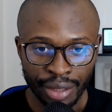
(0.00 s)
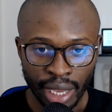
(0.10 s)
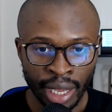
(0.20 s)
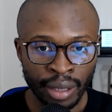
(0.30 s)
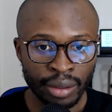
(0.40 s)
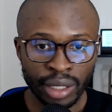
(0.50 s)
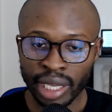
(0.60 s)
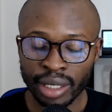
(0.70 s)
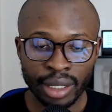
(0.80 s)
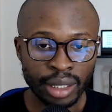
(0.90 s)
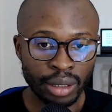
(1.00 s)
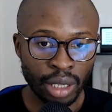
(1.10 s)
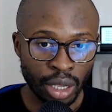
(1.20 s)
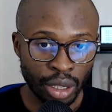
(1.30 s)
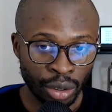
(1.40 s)
there. There's
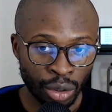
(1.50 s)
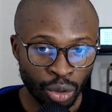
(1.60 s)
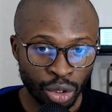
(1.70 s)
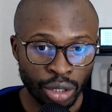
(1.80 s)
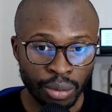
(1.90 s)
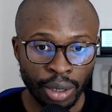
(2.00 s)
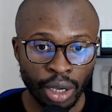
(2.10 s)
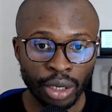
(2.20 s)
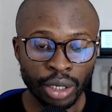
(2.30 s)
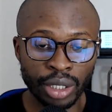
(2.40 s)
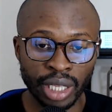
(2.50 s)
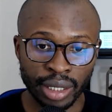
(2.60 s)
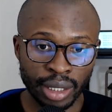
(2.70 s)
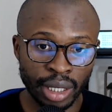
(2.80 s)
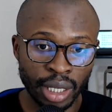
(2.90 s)
Gutenberg,
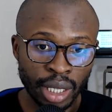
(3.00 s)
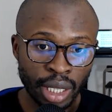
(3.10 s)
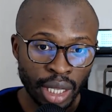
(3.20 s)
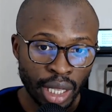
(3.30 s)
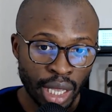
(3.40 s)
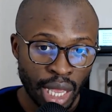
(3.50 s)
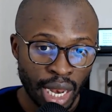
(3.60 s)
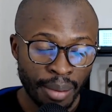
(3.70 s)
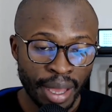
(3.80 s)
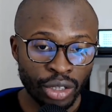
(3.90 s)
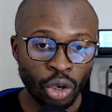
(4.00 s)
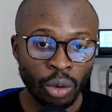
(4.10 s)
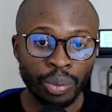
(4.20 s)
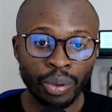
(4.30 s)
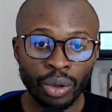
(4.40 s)
there's
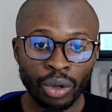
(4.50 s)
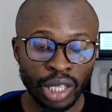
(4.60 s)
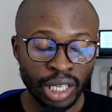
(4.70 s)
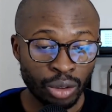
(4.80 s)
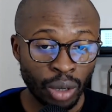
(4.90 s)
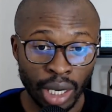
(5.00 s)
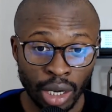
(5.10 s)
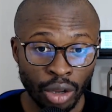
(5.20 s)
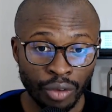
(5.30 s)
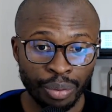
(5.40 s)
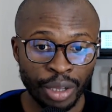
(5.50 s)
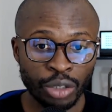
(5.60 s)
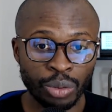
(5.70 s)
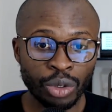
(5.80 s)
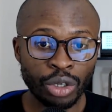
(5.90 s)
Elementor Pro. There's quite a lot of
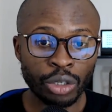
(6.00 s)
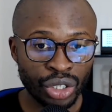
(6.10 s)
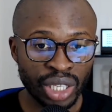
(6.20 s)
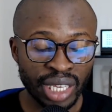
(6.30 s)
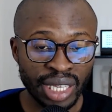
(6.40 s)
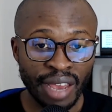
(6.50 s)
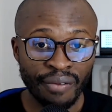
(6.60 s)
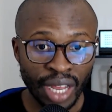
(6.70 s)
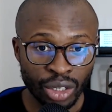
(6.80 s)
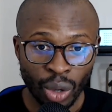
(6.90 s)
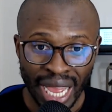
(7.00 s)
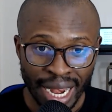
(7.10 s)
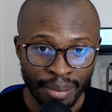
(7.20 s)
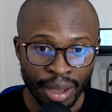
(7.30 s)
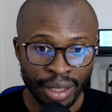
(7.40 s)
page builders. There's Envato
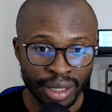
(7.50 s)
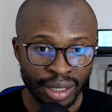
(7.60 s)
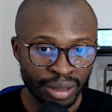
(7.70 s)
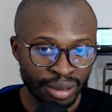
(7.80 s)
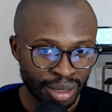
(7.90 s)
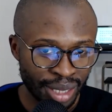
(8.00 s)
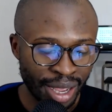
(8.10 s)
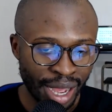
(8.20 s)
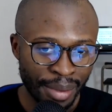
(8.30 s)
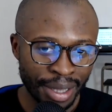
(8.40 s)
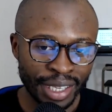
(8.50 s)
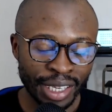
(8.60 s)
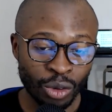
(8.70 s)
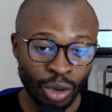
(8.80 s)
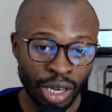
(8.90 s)
Elements. I mean,
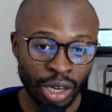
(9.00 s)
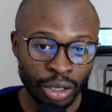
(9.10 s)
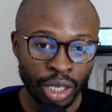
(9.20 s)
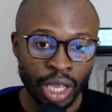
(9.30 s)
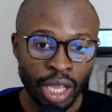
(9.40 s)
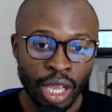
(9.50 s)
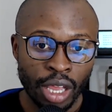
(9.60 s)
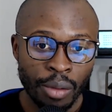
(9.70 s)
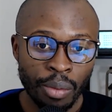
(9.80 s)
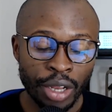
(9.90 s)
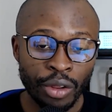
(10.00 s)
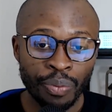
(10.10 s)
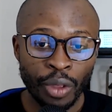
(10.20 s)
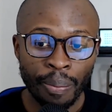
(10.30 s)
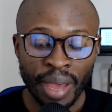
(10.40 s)
there's quite a lot. But
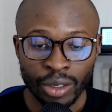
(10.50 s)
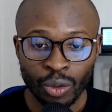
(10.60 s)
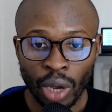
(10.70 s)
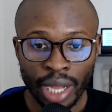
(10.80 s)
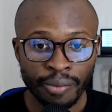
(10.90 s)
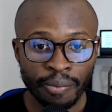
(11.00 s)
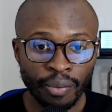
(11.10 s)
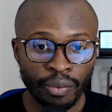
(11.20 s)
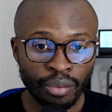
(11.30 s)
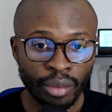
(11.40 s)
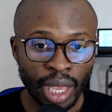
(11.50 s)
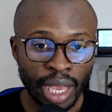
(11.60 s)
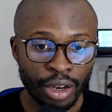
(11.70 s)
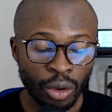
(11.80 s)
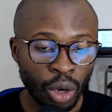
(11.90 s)
the best one
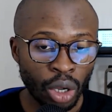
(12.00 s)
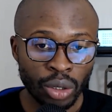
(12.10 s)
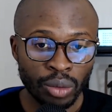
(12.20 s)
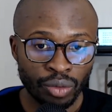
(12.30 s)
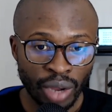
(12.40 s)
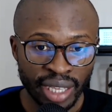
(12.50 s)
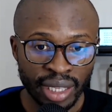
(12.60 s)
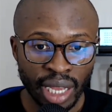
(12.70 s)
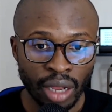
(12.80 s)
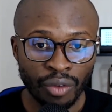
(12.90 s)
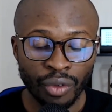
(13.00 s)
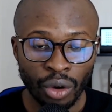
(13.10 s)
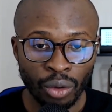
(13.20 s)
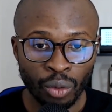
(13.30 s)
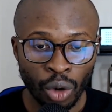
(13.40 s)
in the world right now
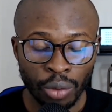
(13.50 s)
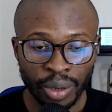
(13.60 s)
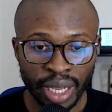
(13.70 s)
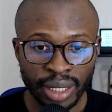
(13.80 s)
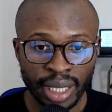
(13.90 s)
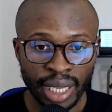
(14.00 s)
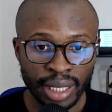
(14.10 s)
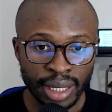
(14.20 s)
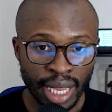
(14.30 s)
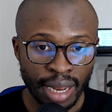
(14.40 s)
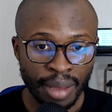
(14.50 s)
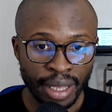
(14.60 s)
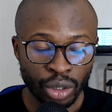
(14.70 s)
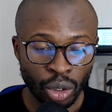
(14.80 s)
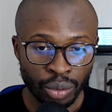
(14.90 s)
for WordPress is
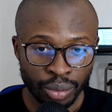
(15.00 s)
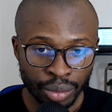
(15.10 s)
Elementor.